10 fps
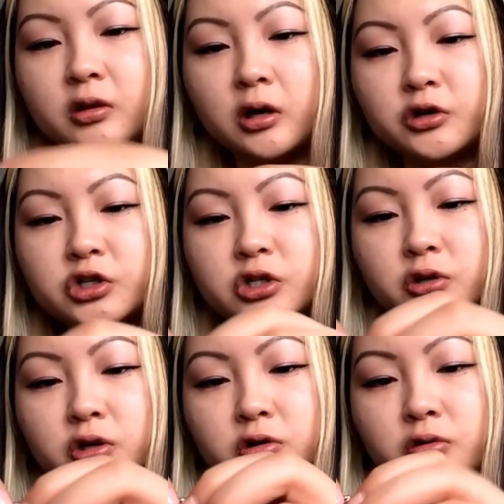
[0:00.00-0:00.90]
I'll show
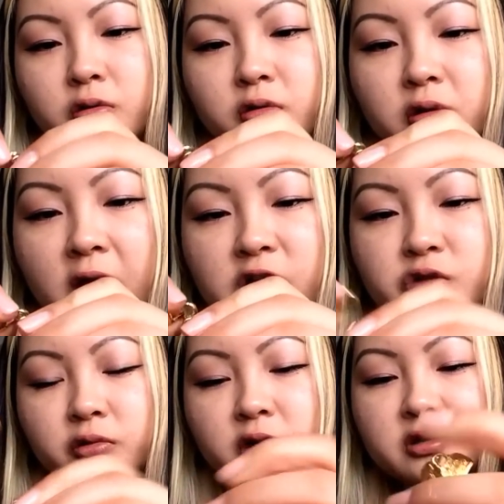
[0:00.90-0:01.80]
you the
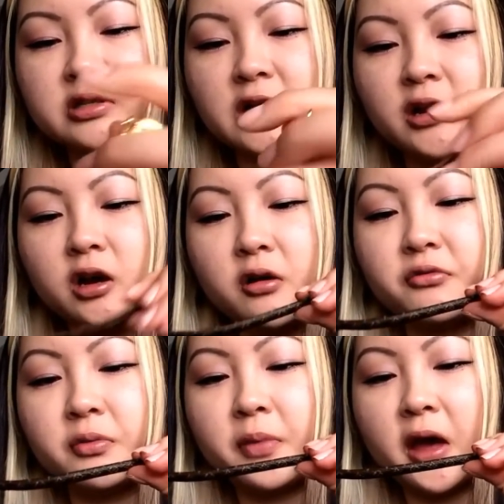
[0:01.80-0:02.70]
actual inside of
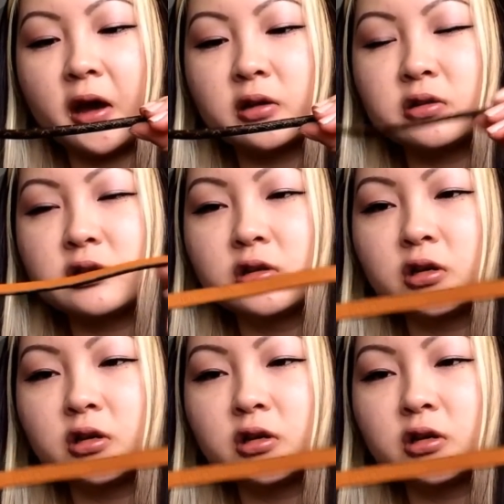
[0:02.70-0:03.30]
the band.